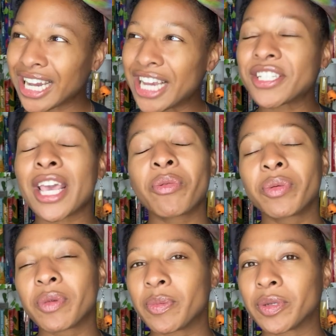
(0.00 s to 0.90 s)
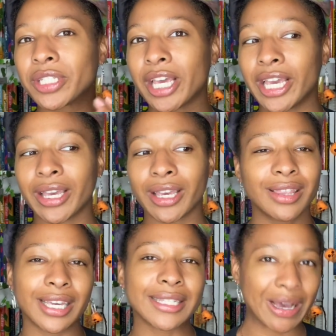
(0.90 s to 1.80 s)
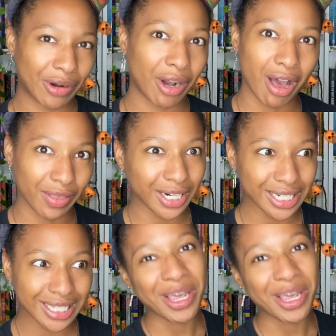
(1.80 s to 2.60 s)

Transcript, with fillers: I just hate when people take things out on others.